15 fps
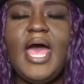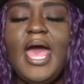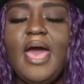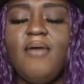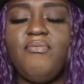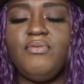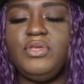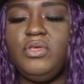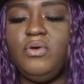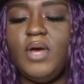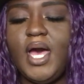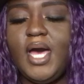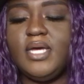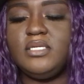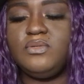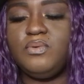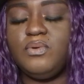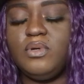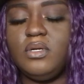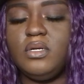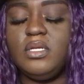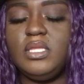have for you guys
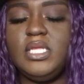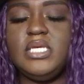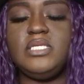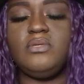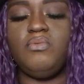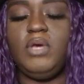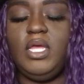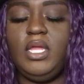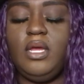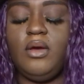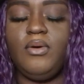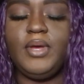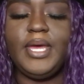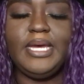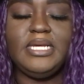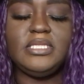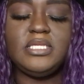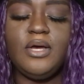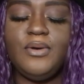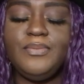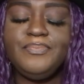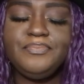for this reading, okay?
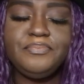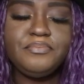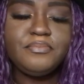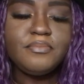So